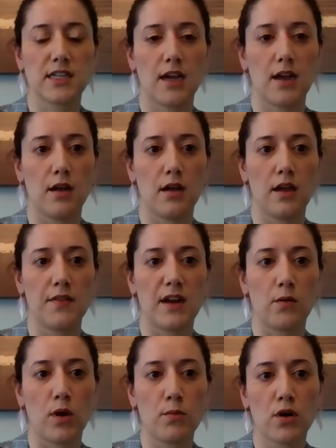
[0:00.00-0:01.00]
And
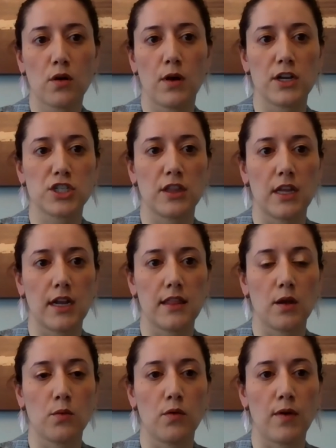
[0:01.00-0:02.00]
then one more question, then I
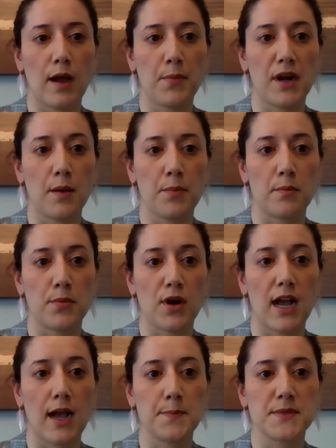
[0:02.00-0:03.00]
think we'll wrap it up, and
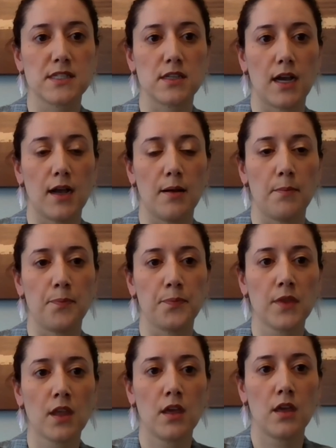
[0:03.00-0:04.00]
perhaps
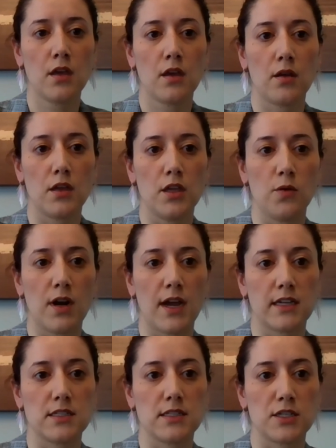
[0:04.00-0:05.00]
you and I
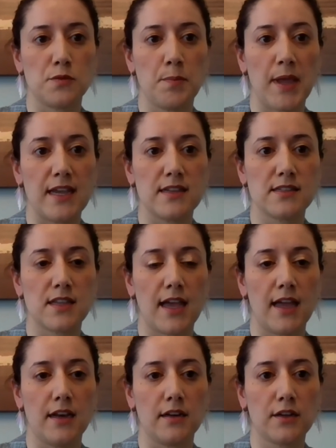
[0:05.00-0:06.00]
can touch base
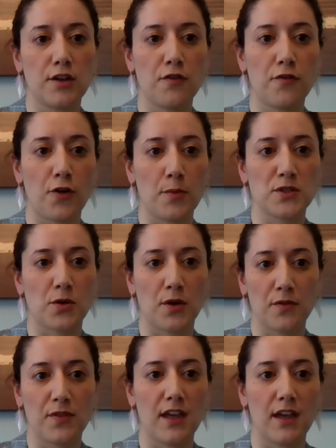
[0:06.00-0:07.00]
and confirm sort
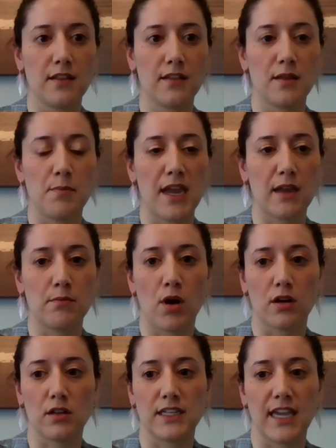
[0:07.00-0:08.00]
of the make and
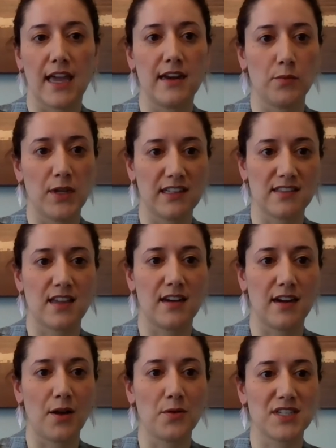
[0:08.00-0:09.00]
model again, and we can send
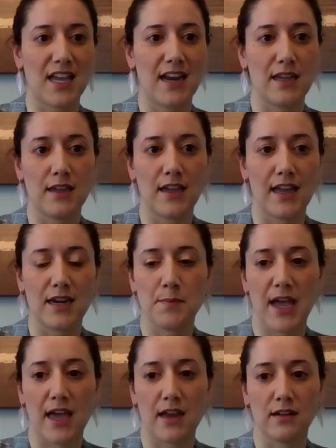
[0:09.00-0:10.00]
it out to any
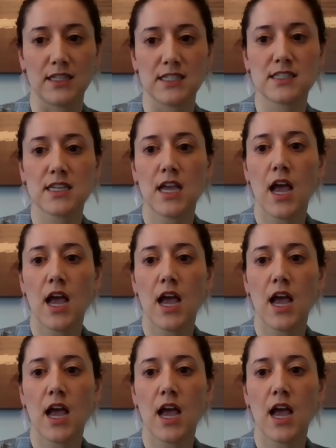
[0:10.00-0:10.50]
panelists,